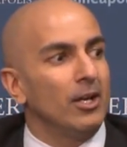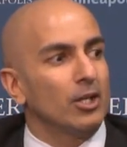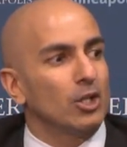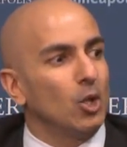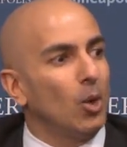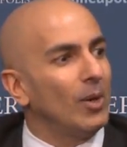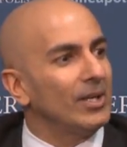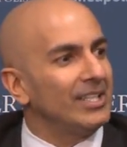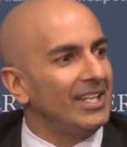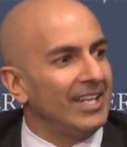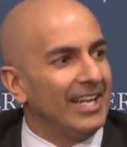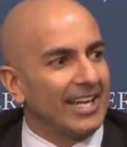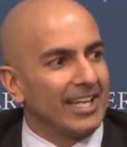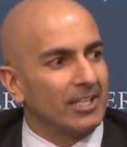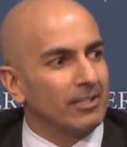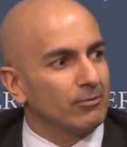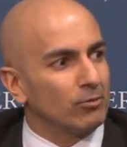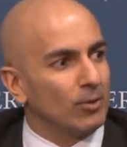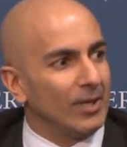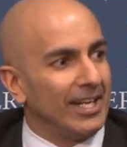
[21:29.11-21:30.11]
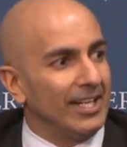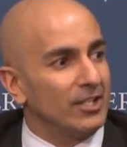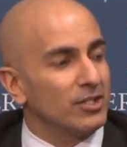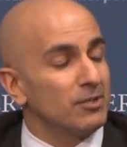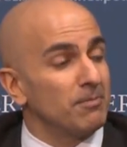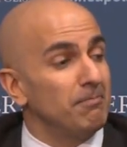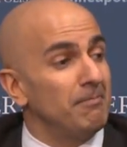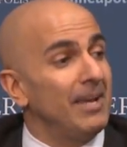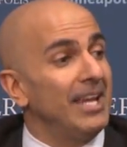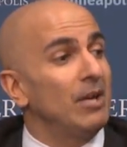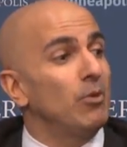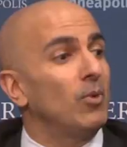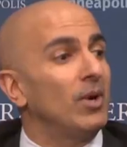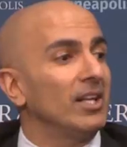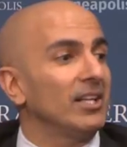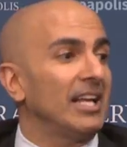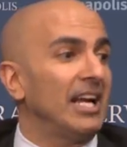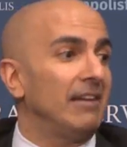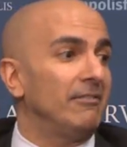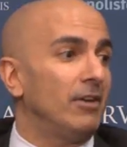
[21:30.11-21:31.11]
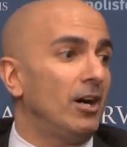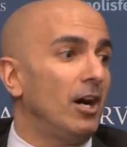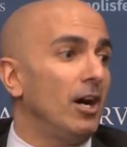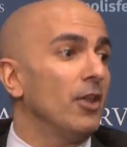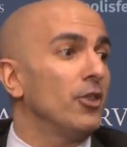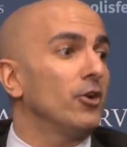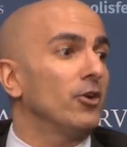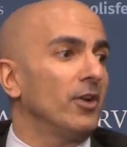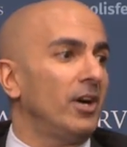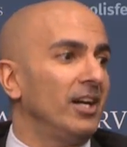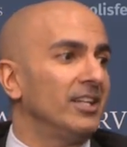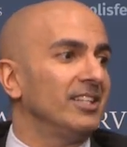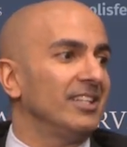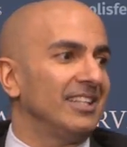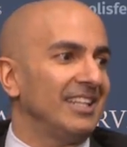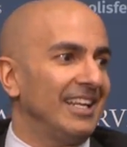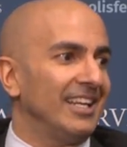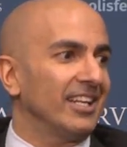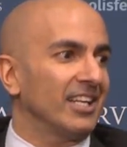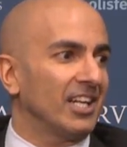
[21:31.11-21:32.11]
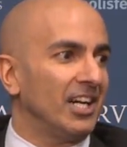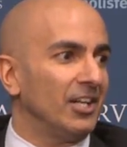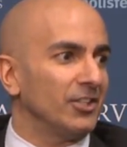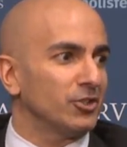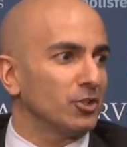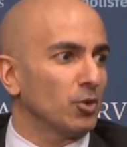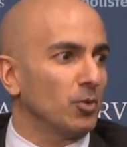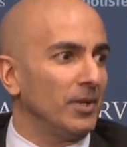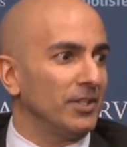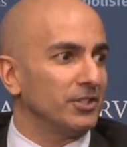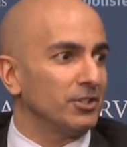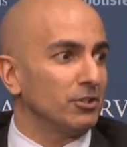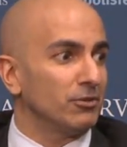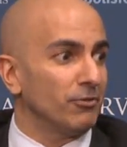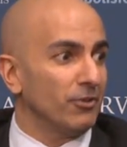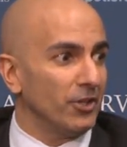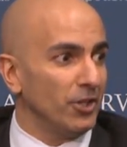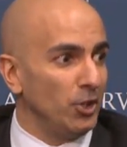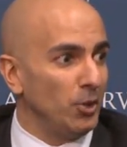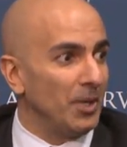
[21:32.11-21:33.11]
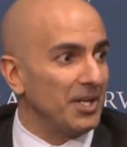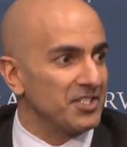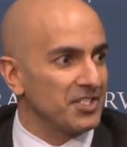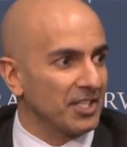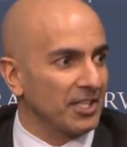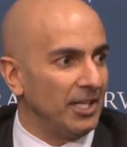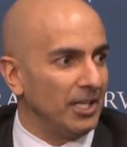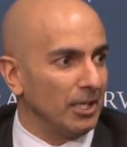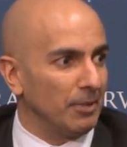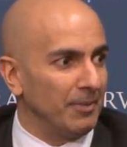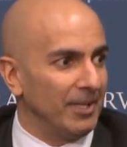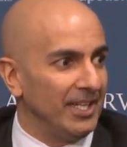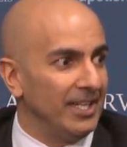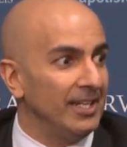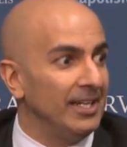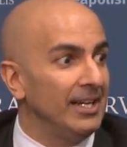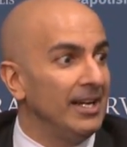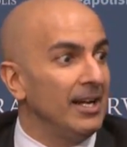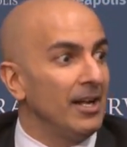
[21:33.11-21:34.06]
Going to negative rates may well have other unintended consequences for the US economy